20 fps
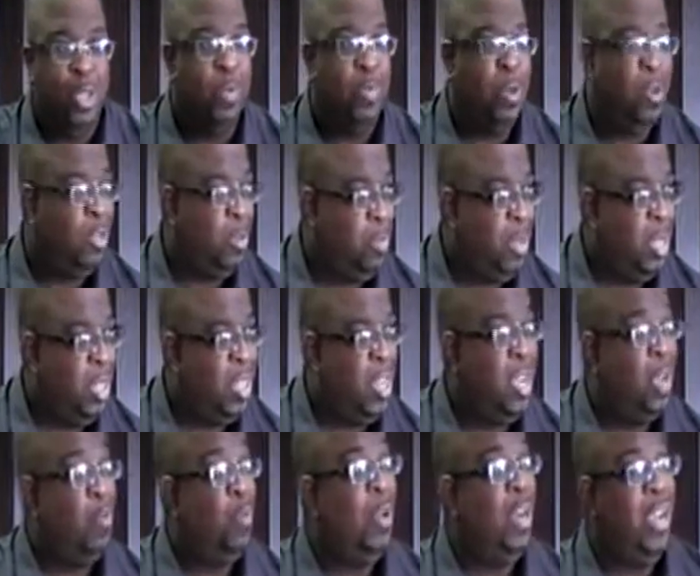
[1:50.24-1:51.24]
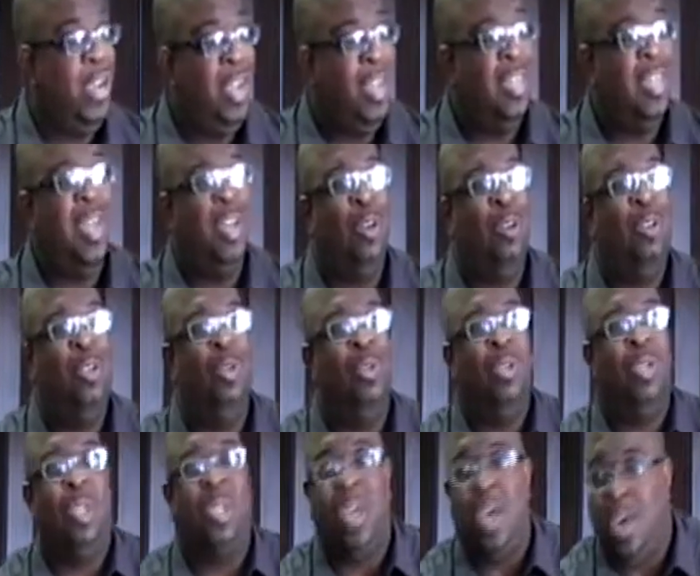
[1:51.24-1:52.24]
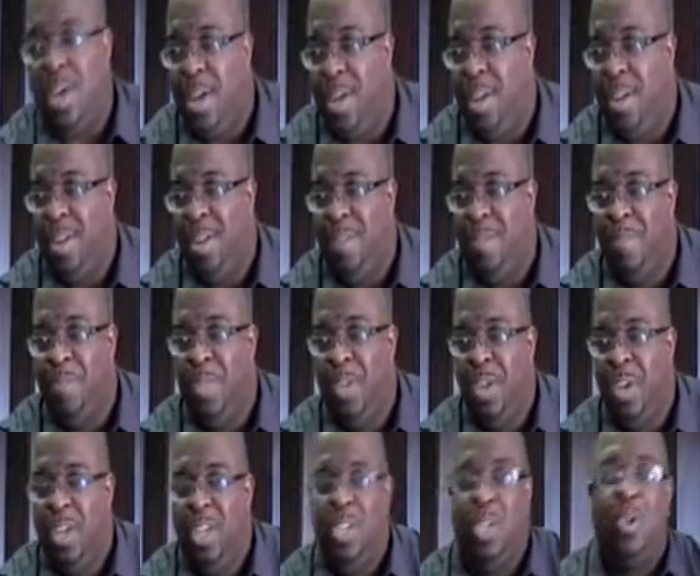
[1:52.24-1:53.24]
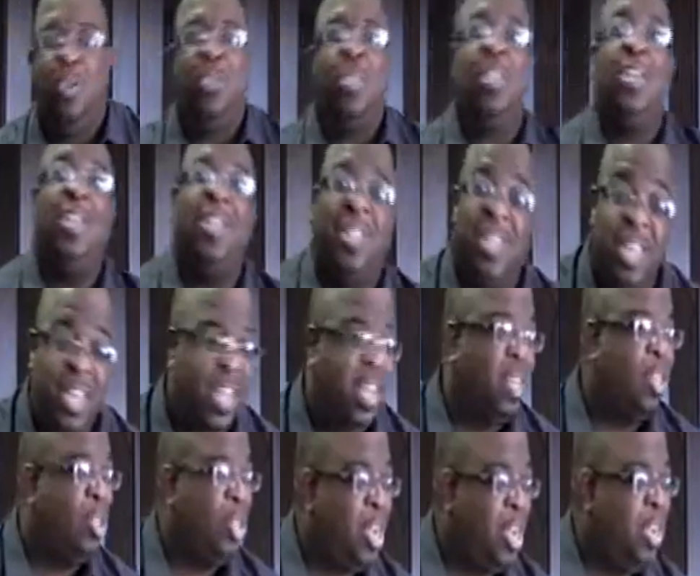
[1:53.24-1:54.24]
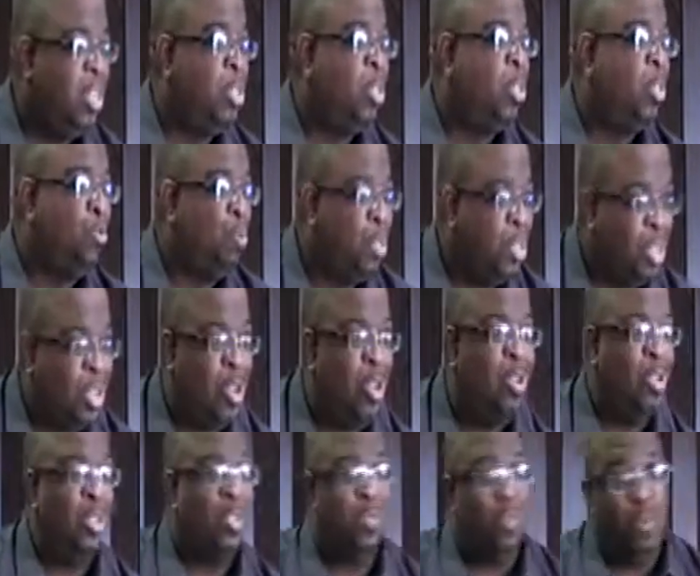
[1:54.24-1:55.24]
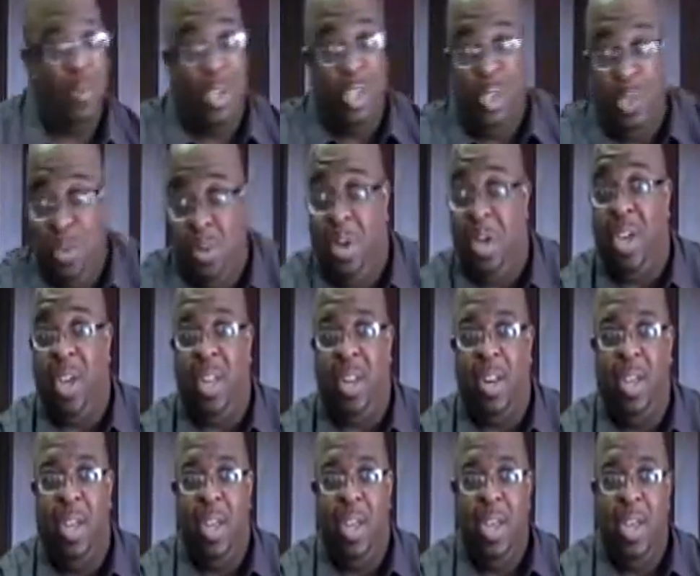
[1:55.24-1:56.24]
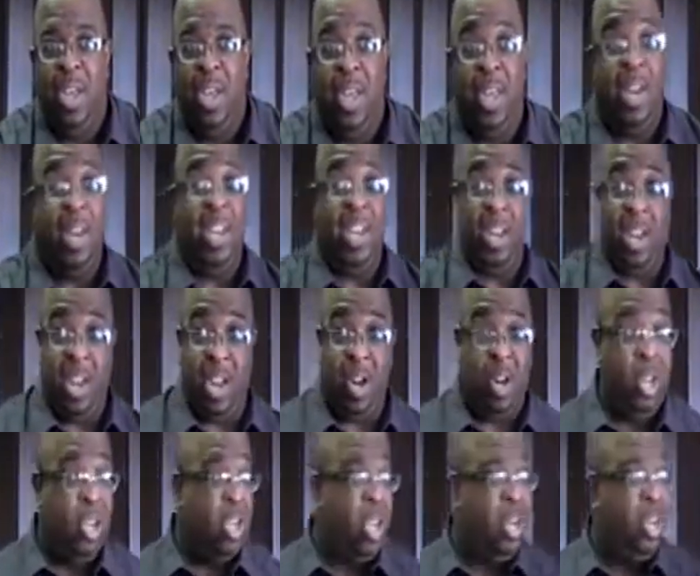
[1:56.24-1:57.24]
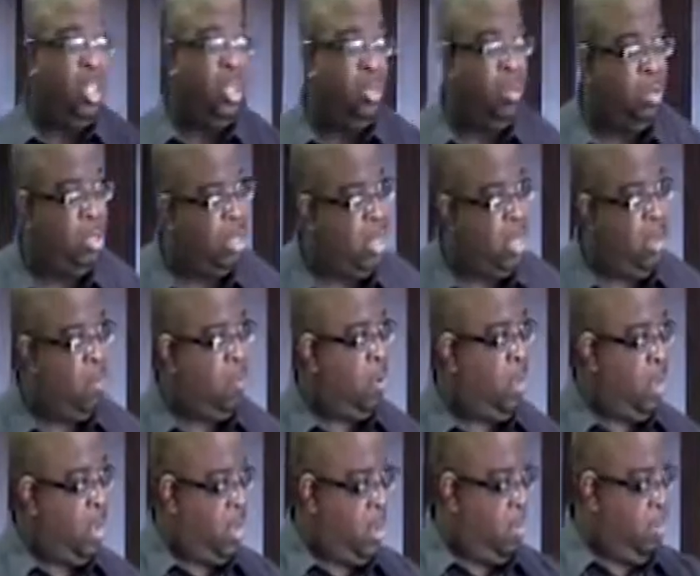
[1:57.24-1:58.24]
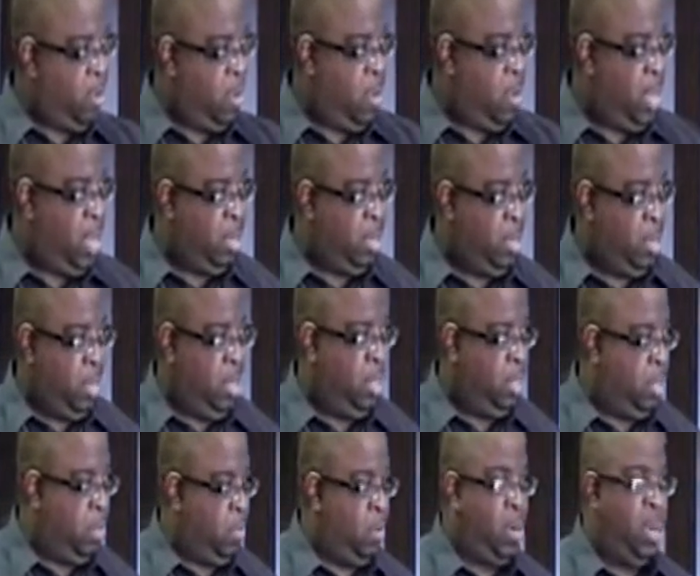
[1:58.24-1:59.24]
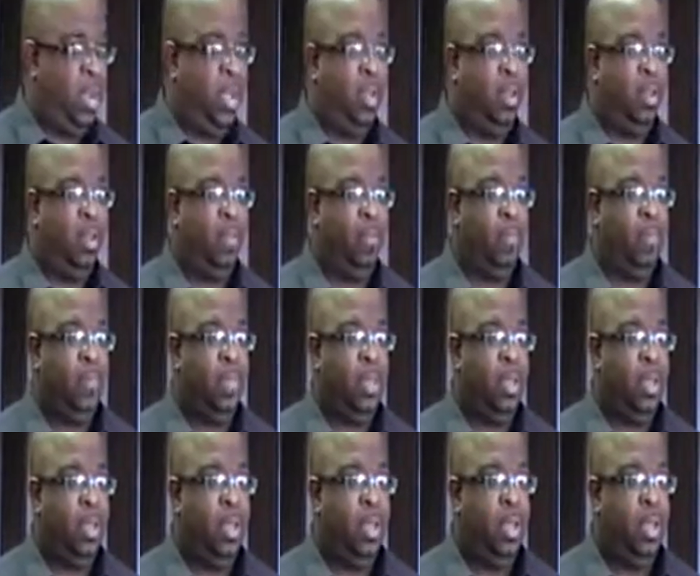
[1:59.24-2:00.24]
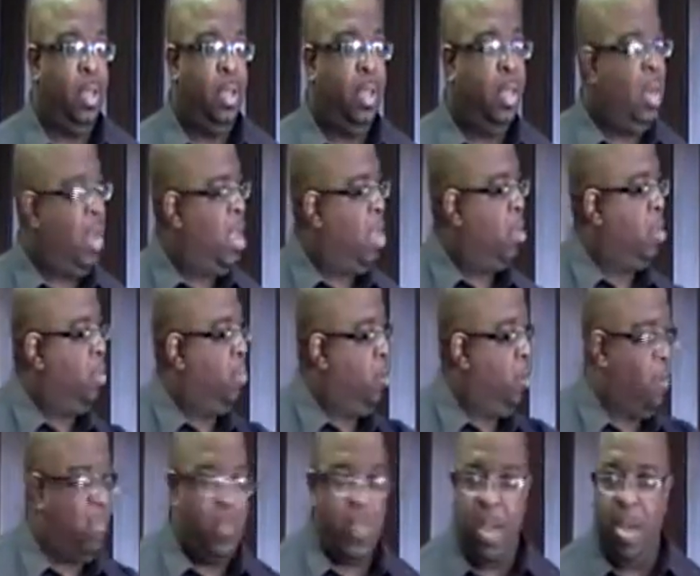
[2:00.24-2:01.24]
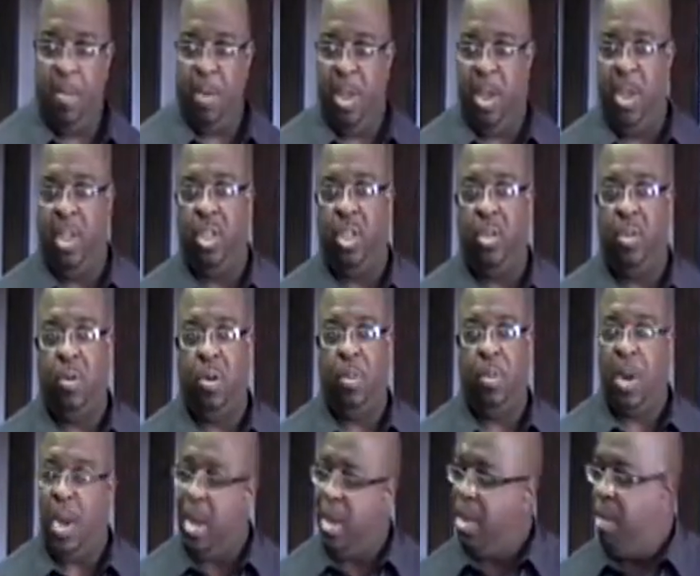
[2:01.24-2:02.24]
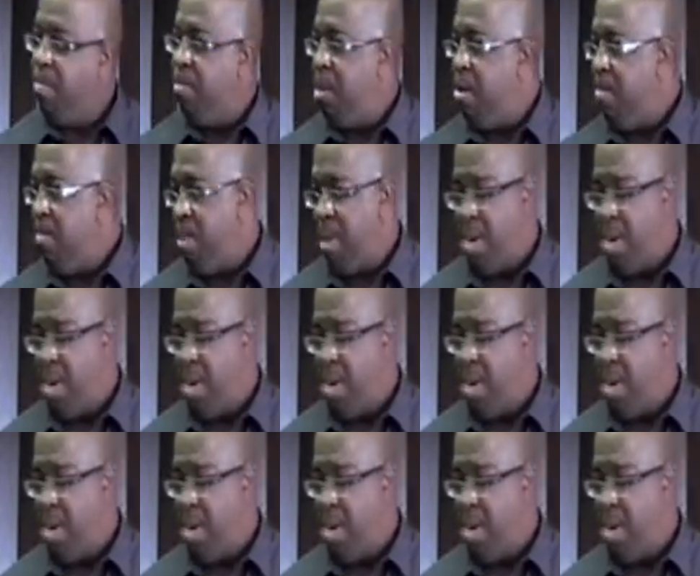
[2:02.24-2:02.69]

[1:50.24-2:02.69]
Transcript: You're supposed to be saying what he tells you to say, so that it then changes the results of what you get. And then they're looking at you saying, well, how come your house didn't get tore down? And how come your family ain't tore up? And how come